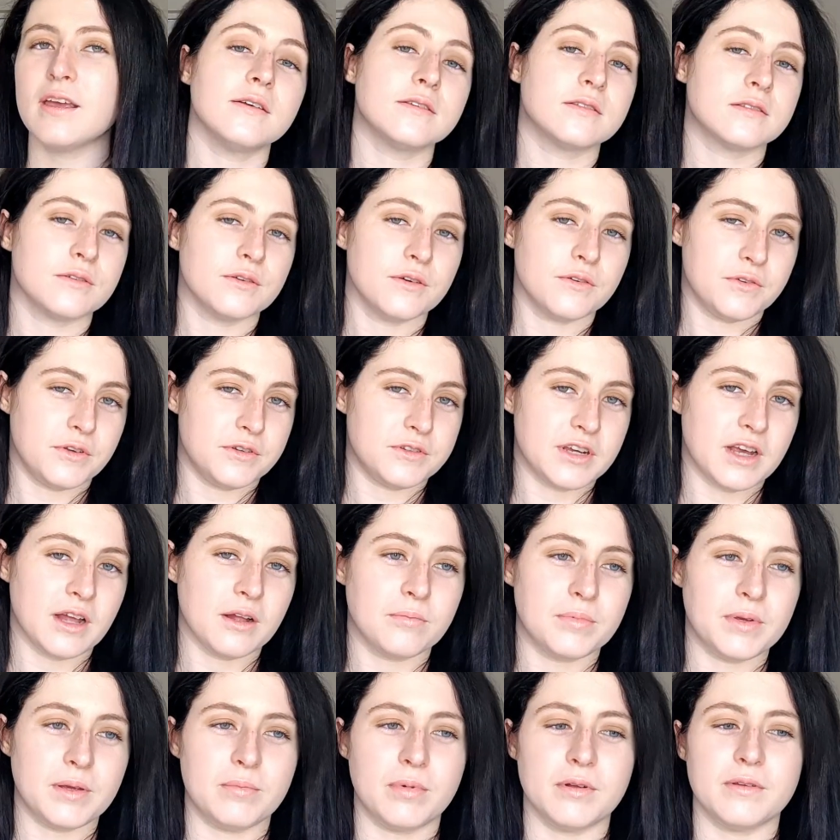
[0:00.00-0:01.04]
Also, if you
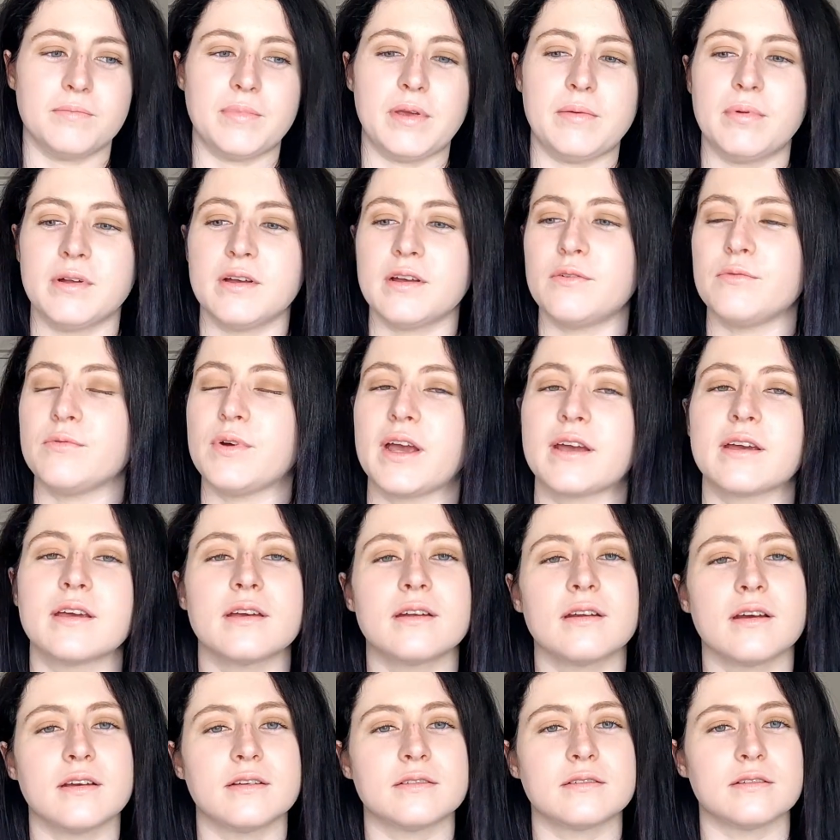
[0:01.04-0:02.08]
tell people, people can
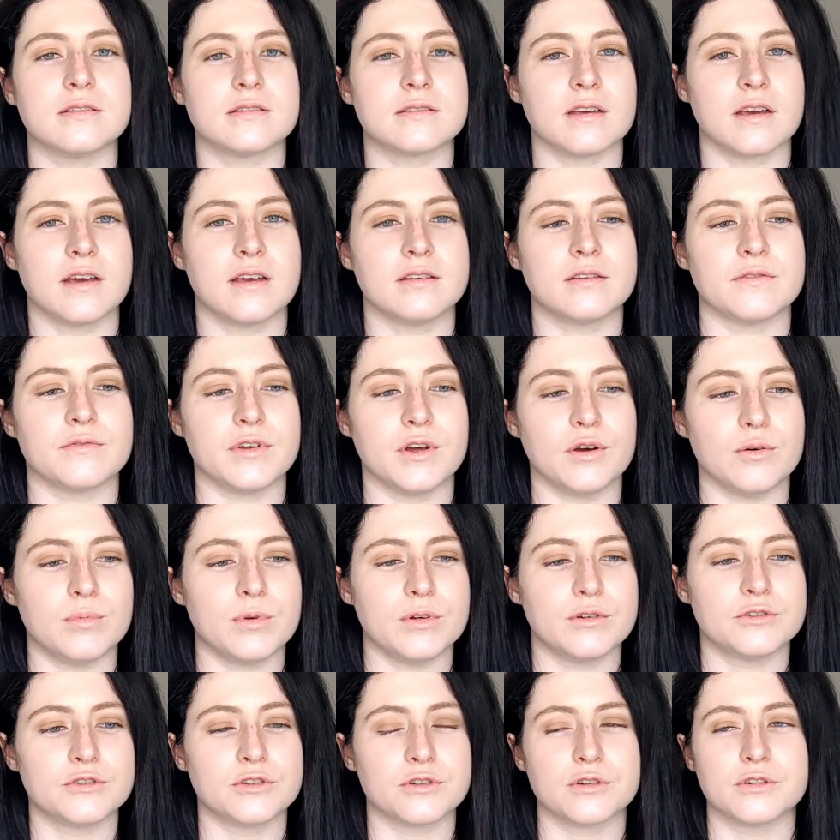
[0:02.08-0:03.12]
recognize the signs of low
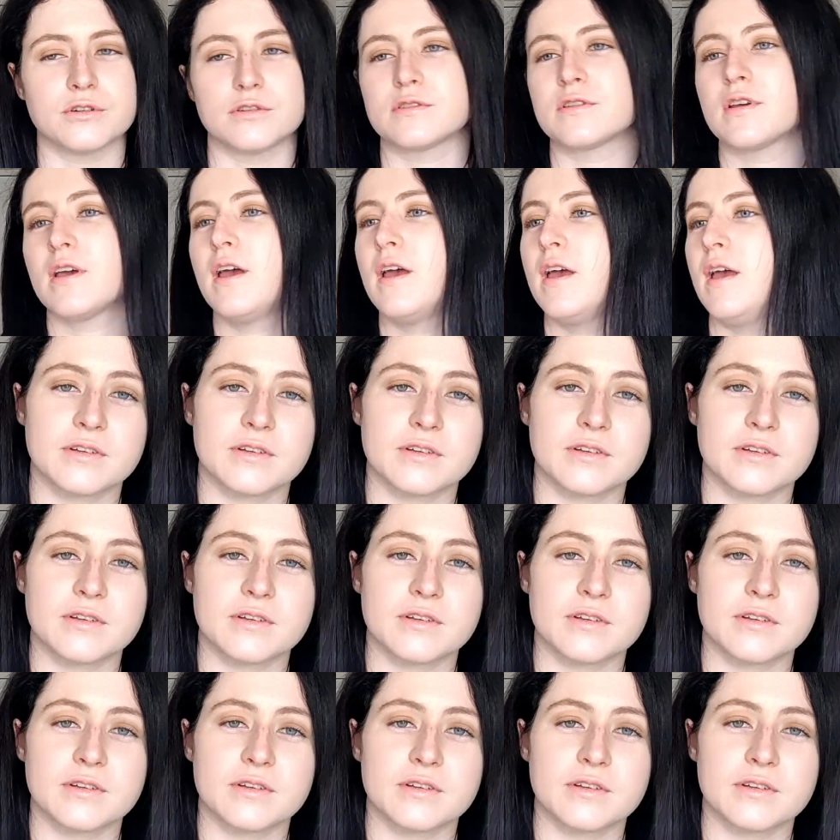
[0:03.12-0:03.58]
blood sugars.